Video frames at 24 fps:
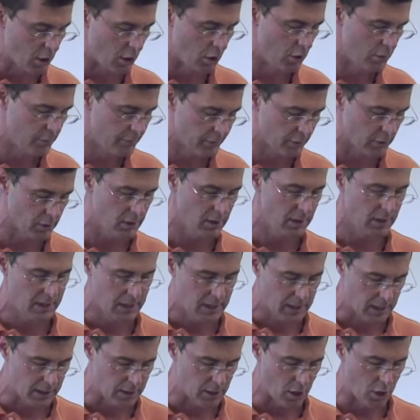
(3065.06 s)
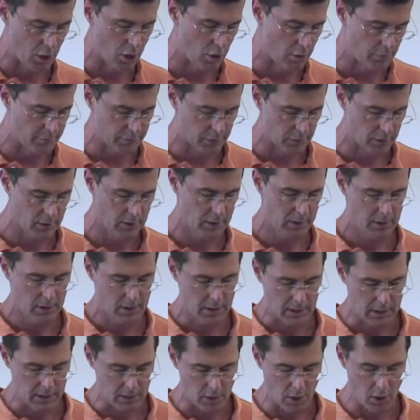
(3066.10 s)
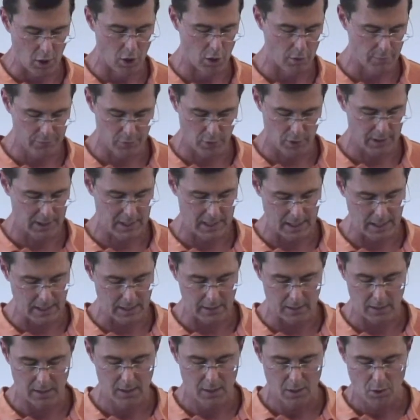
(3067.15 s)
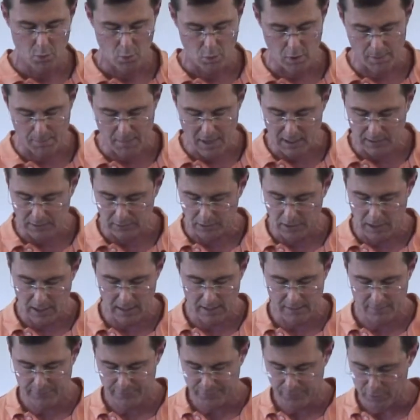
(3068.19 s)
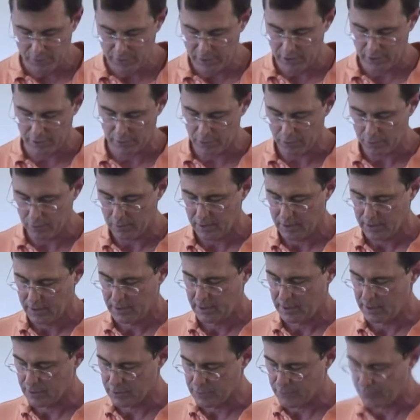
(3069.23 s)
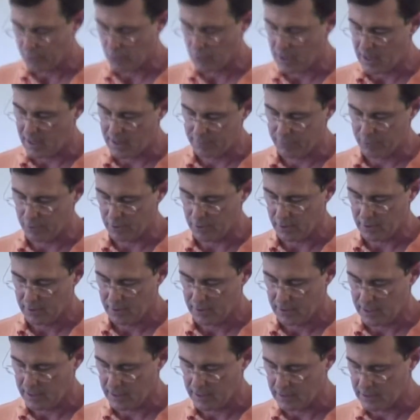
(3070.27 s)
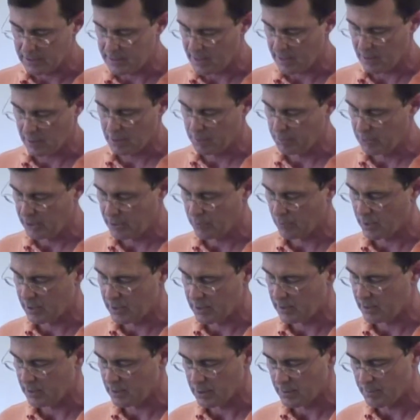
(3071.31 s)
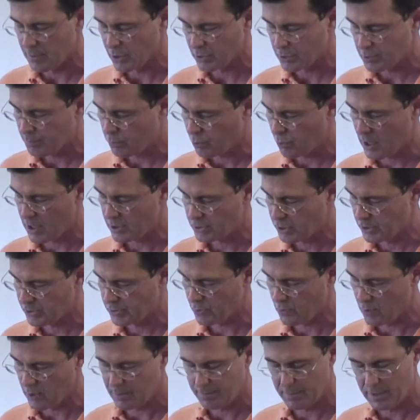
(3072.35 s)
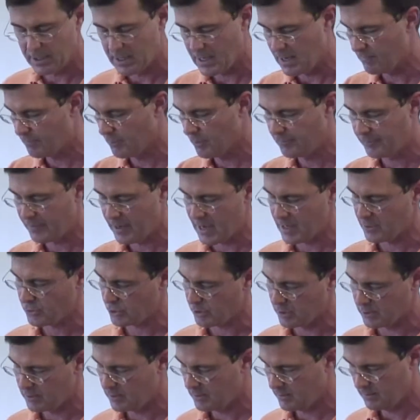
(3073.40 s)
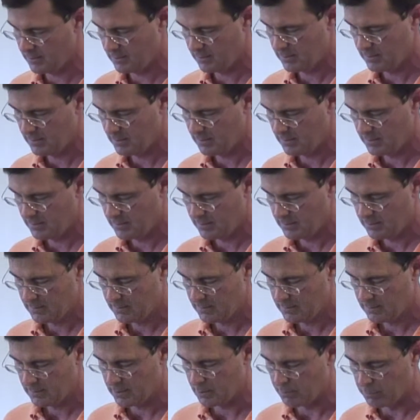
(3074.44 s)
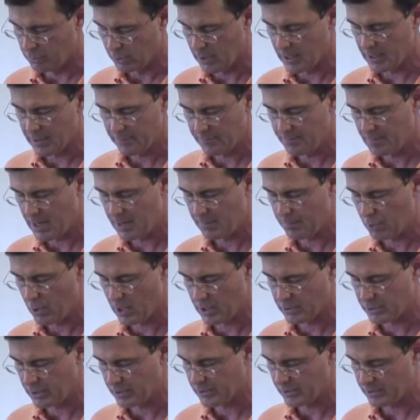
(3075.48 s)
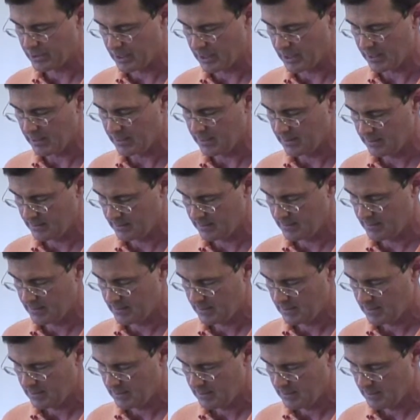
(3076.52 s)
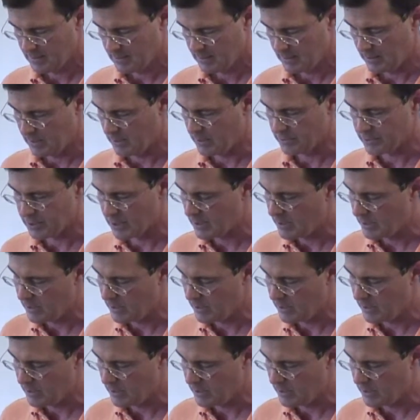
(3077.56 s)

over and over and over again, where my love for you is forever and indelibly written in the most precious ointment ever fashioned, the blood of my precious Son. It is a